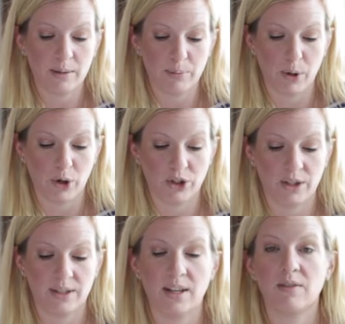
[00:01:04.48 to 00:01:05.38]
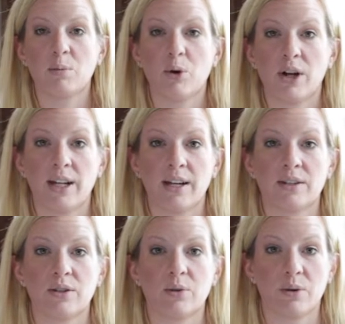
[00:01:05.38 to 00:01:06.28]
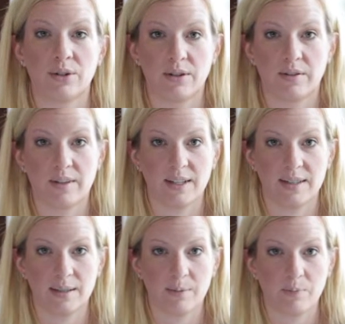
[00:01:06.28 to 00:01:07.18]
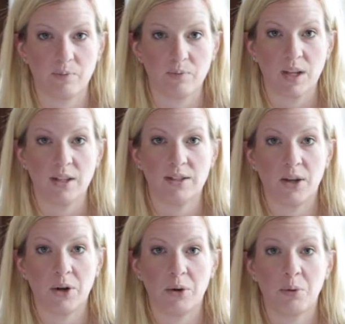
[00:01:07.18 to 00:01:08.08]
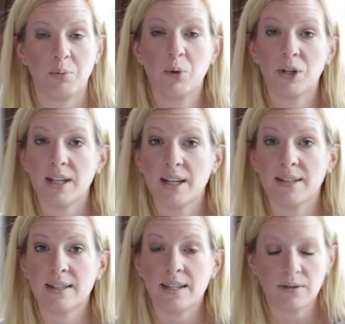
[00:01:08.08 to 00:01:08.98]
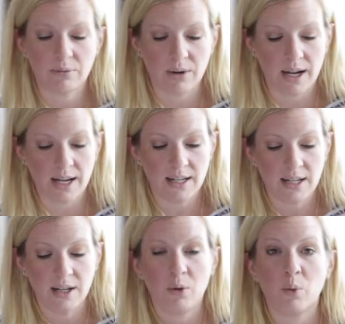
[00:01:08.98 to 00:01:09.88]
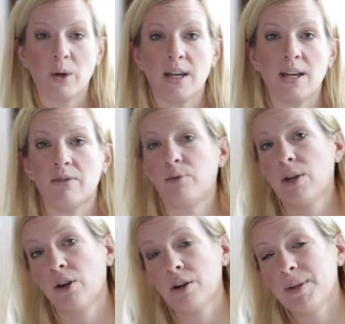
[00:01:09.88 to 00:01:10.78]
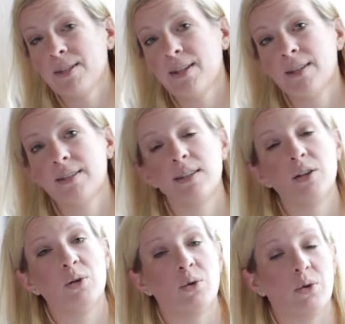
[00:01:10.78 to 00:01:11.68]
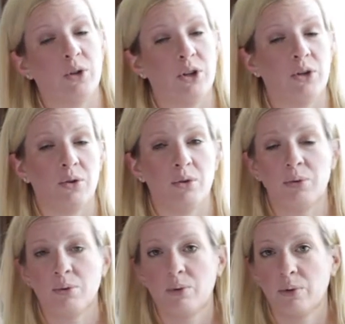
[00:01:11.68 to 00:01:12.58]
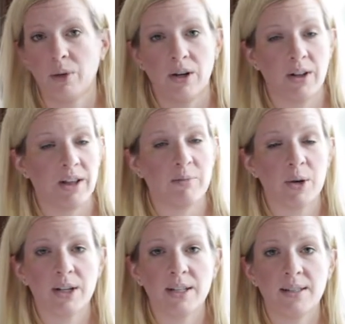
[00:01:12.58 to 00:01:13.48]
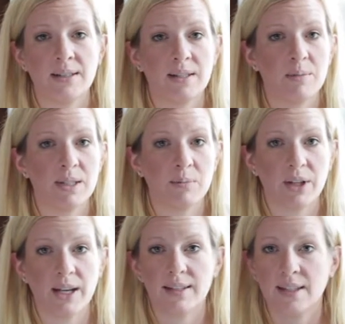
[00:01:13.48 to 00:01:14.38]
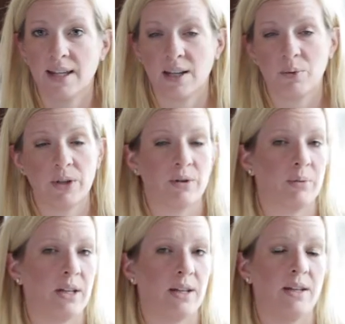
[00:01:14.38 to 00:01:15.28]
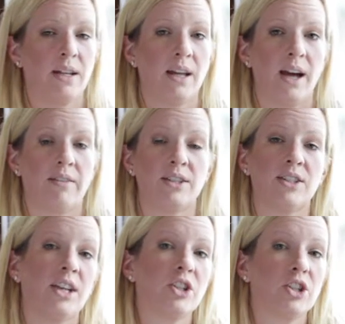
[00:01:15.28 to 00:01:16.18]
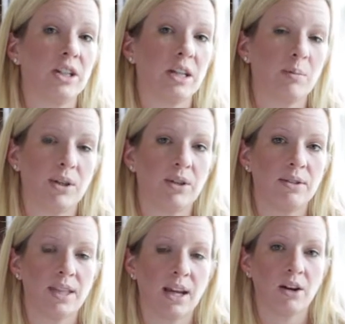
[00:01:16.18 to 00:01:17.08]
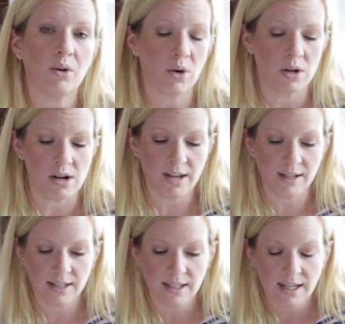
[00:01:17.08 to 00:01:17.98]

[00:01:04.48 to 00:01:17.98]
the purchase of a product or service. So pretty easy, right? If we are in business, we all have marketing systems in place, again, whether we have intentionally put those there or not.